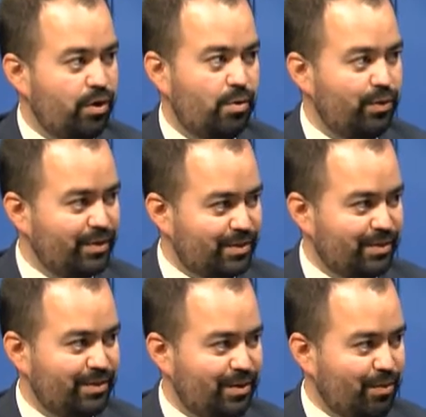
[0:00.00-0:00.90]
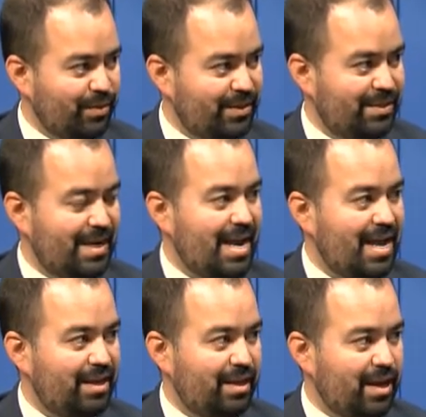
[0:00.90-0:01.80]
No one's
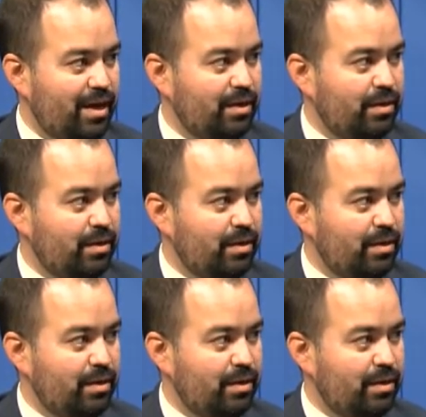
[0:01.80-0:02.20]
denying that.